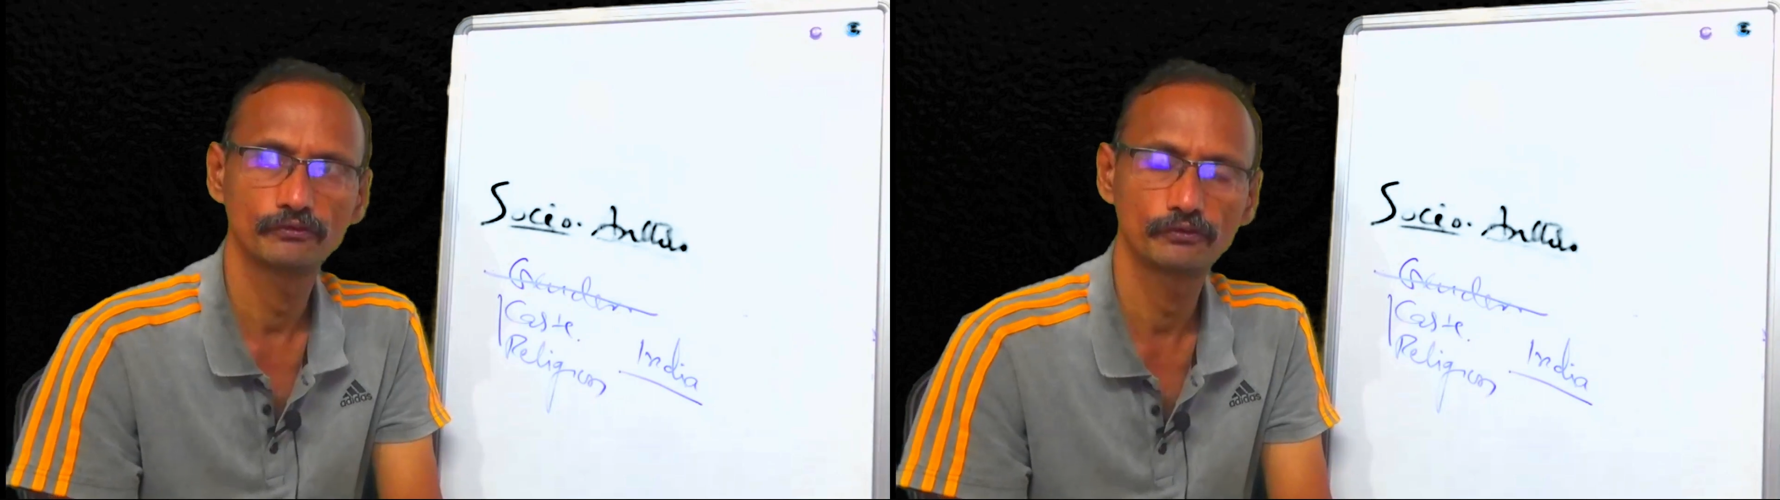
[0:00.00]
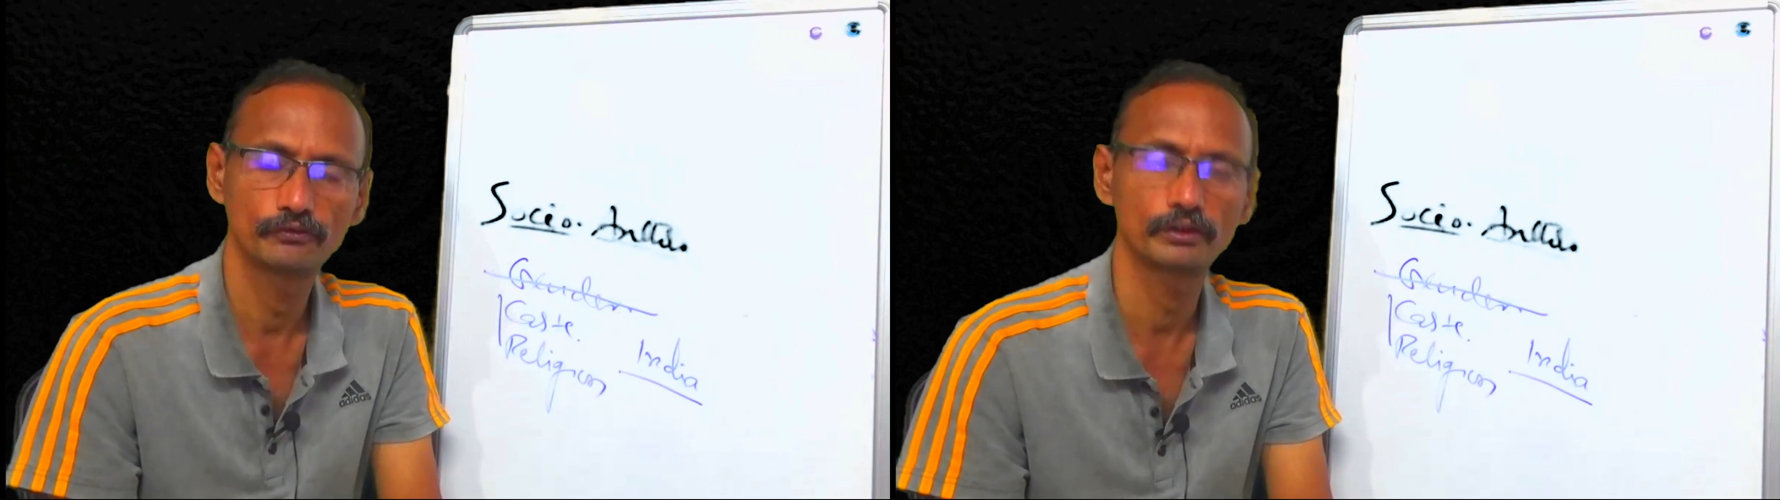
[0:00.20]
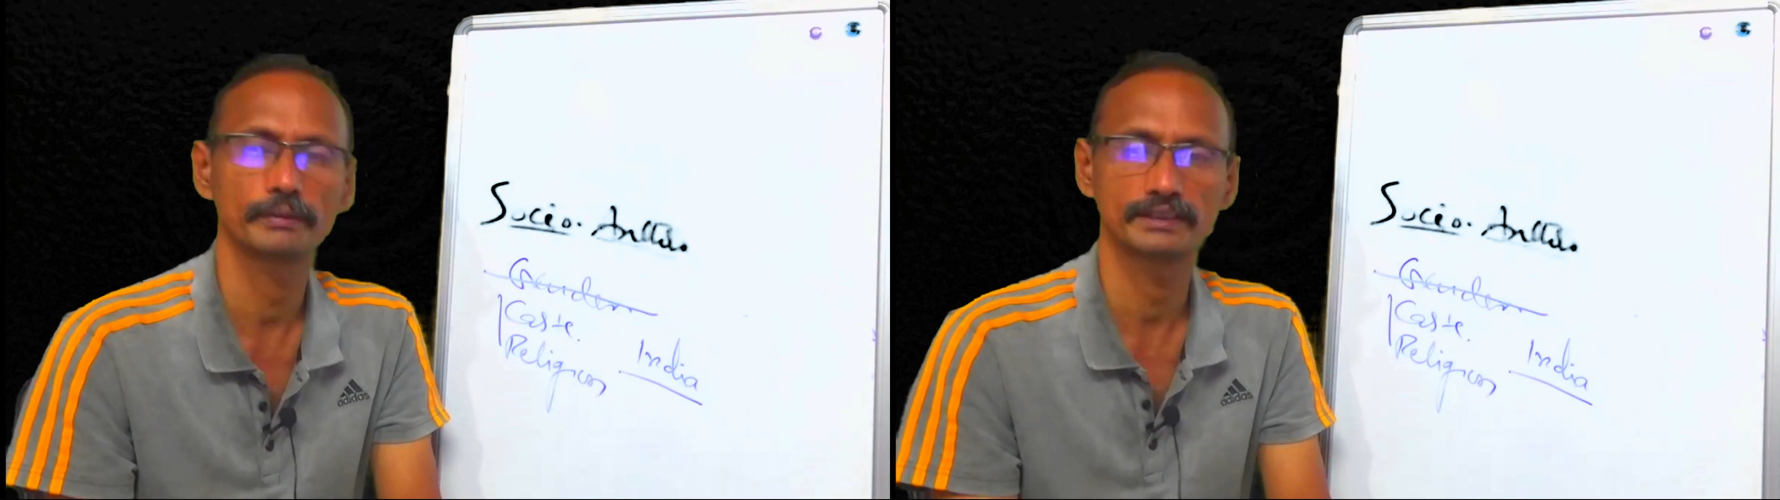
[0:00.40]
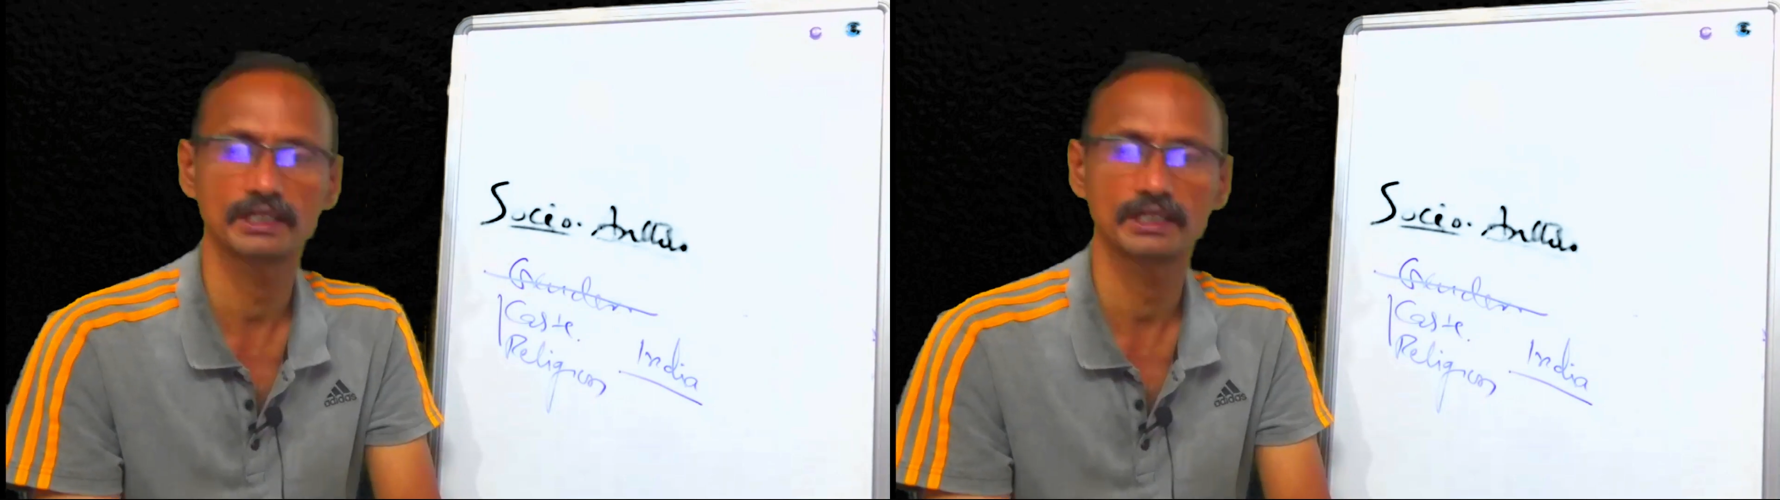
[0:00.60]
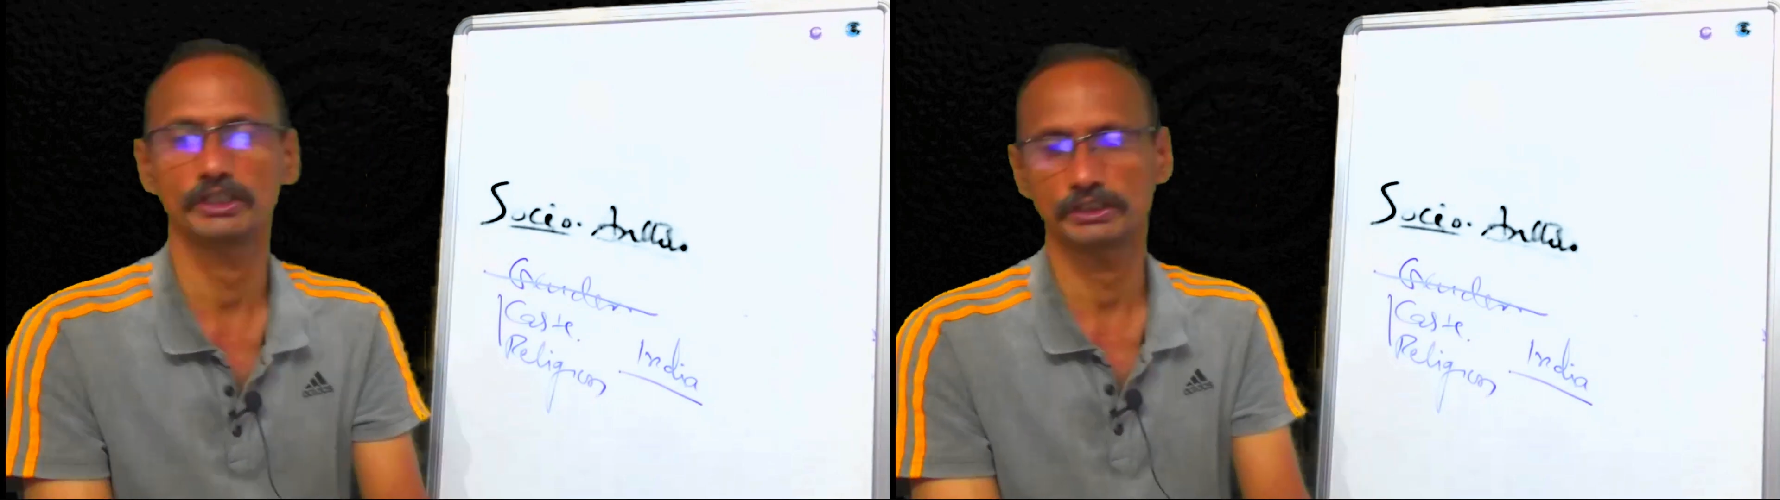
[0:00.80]
from
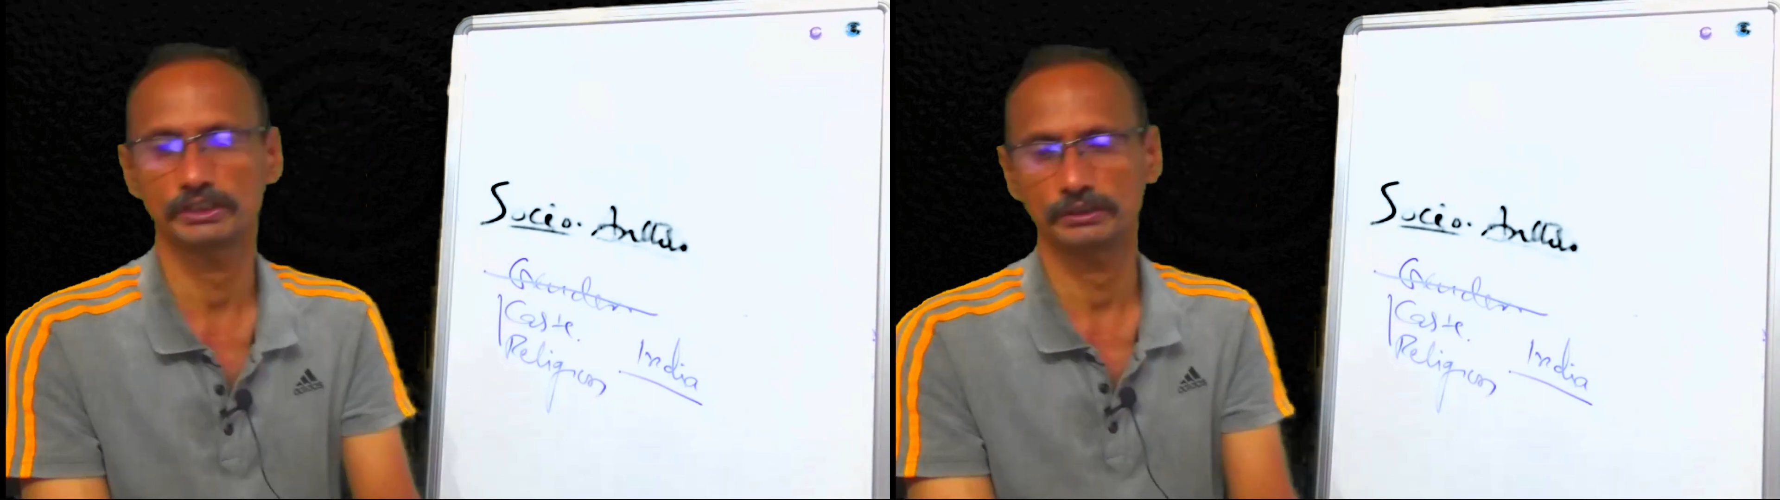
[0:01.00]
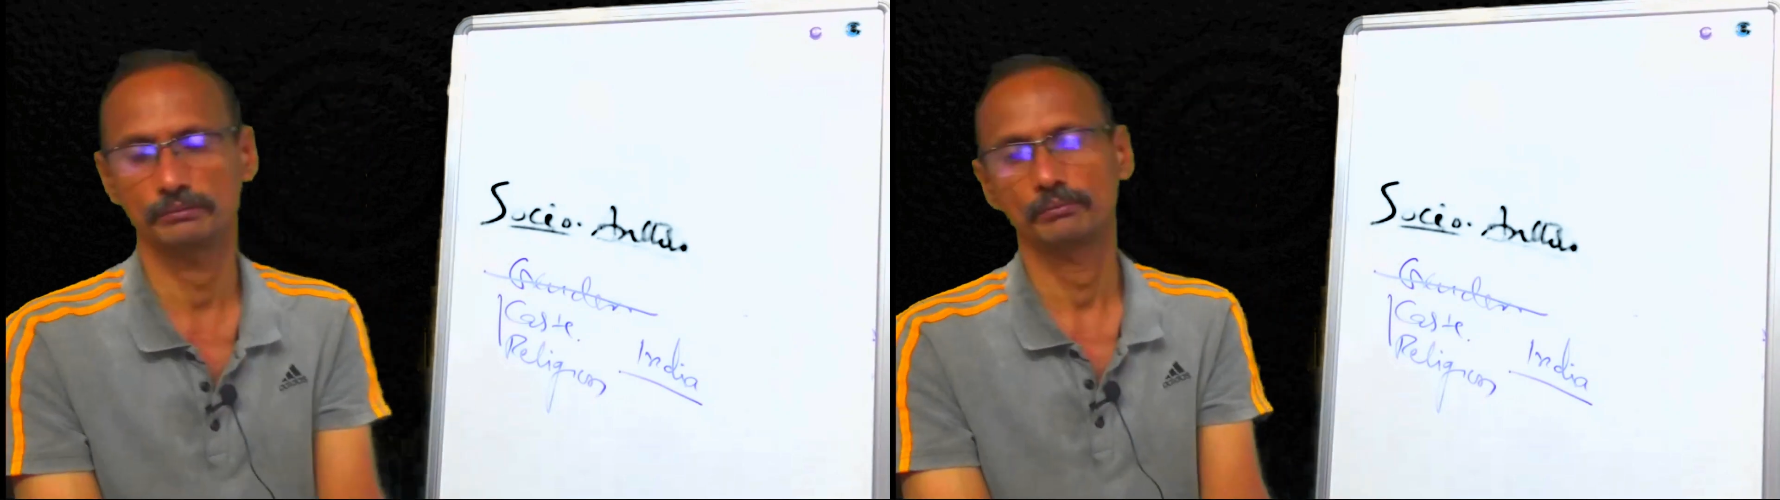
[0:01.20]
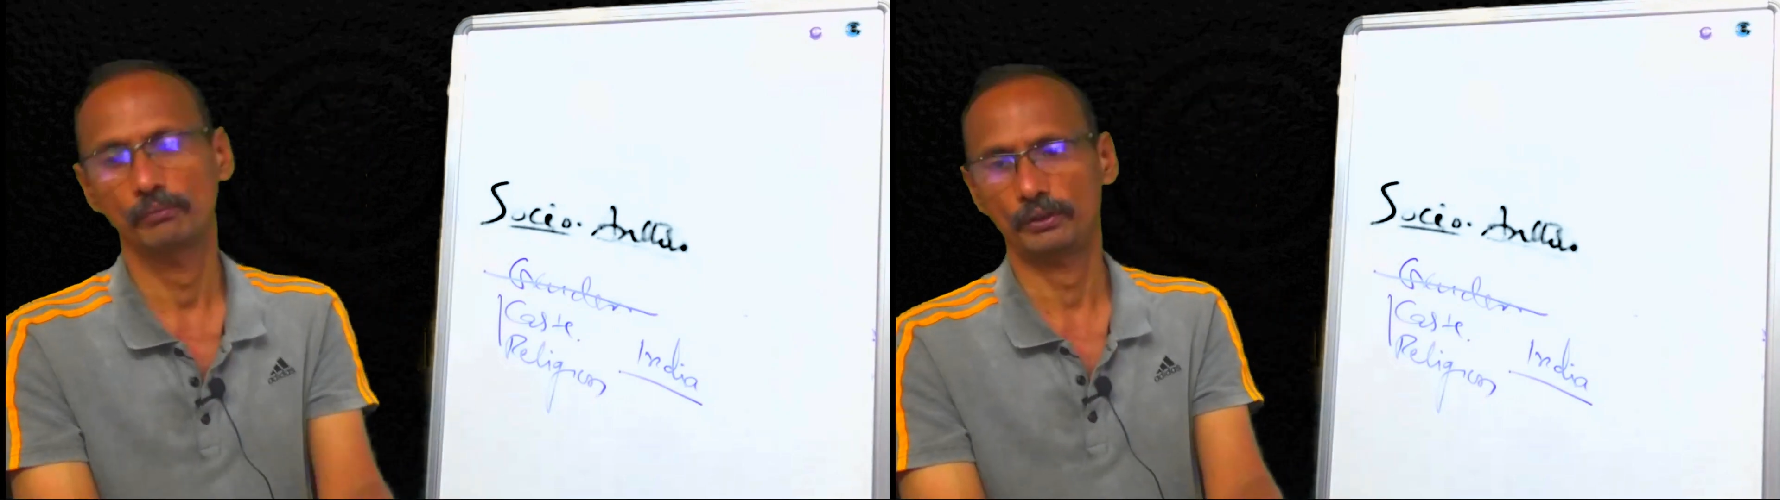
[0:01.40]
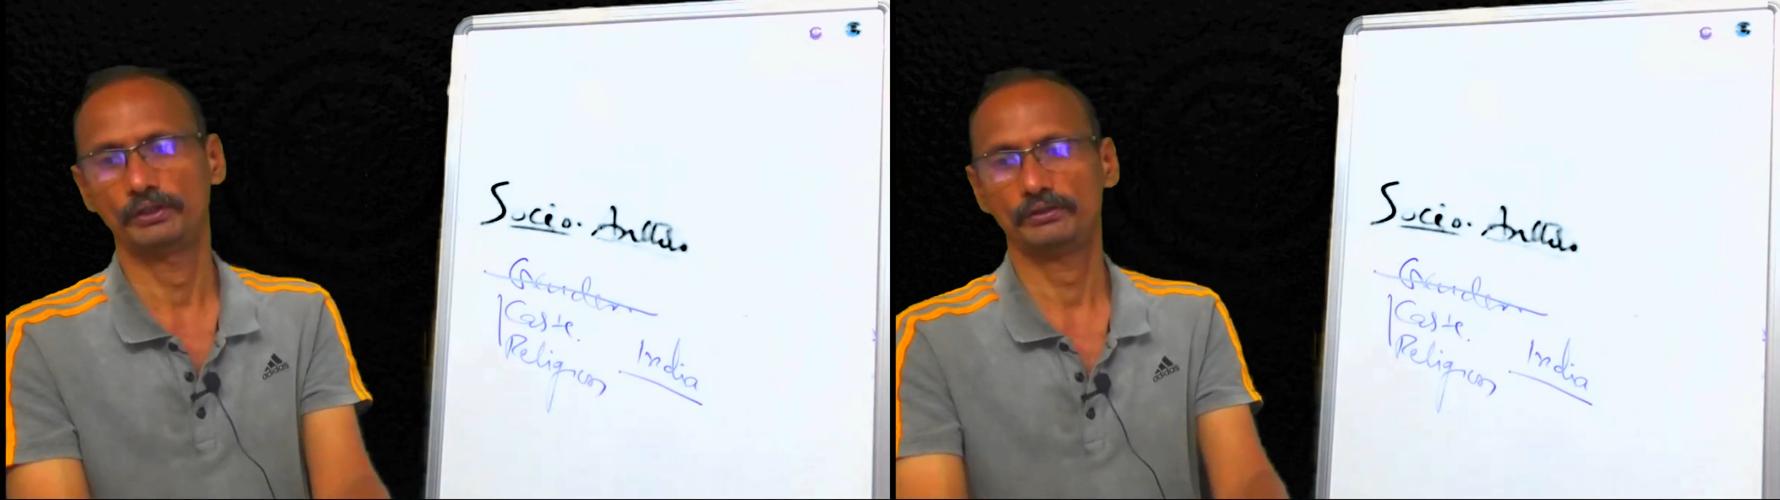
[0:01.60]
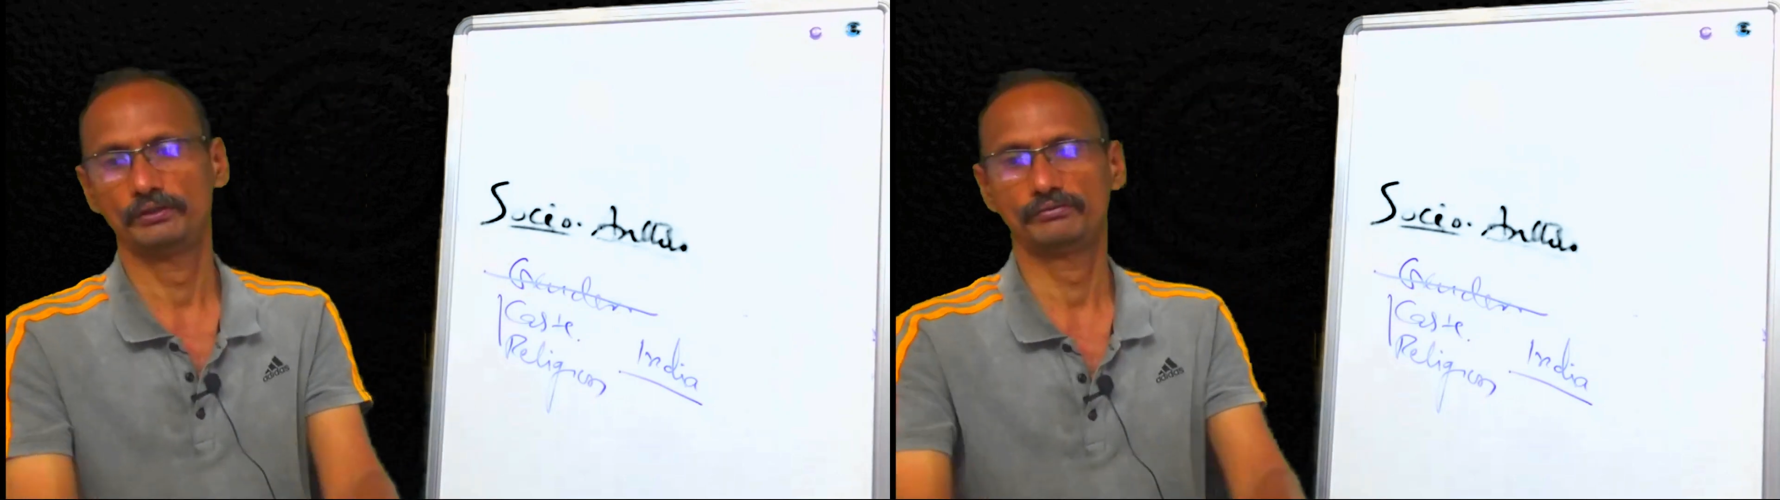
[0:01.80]
examination
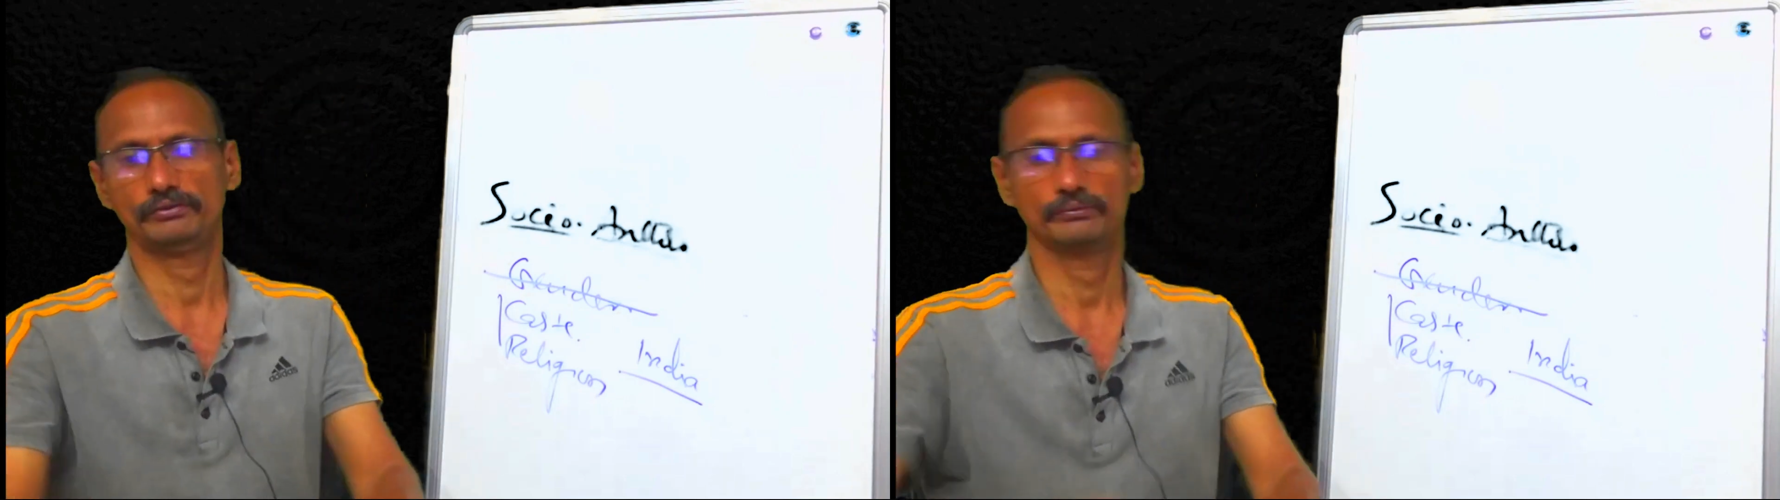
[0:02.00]
point of view.